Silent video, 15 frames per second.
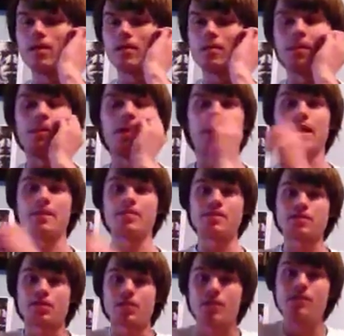maybe I am
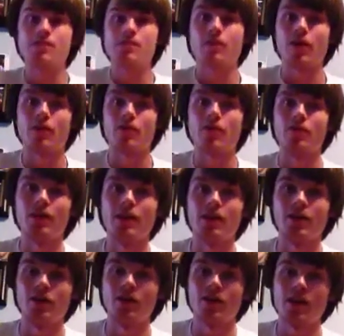still his father
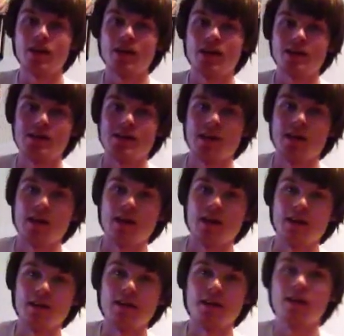figure, because
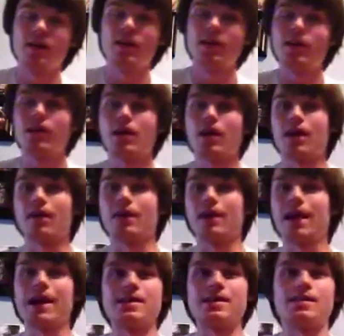the
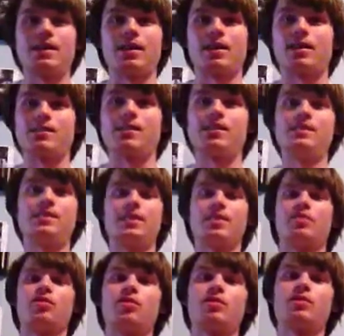guy said, because he
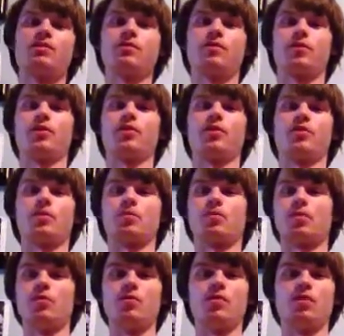still looks for your
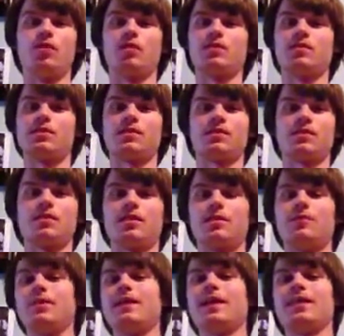approval. So he
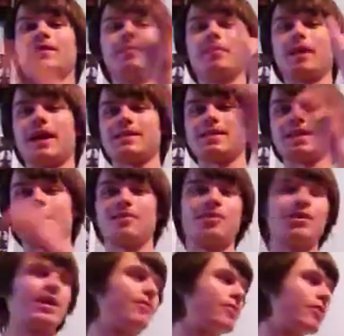would get the basket and
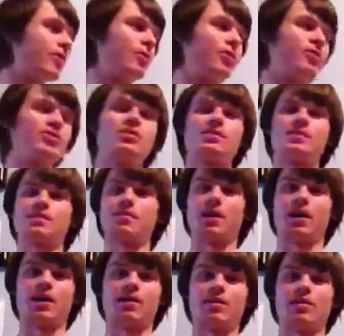look at Freddie Roach and
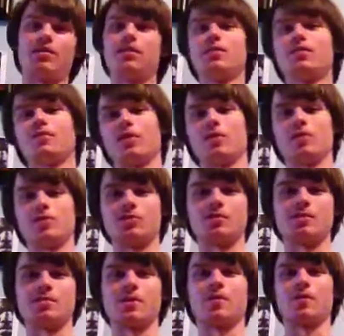smile. Freddie Roach would
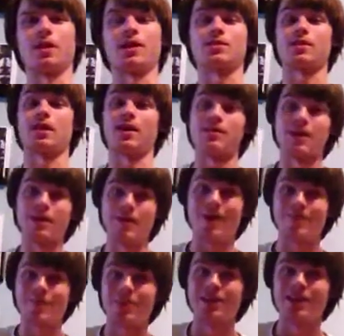smile back. So I
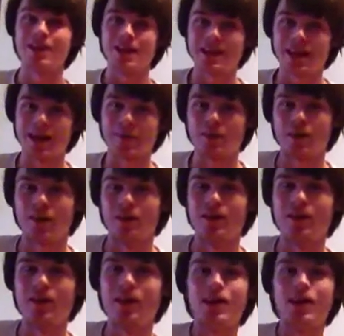really like that part,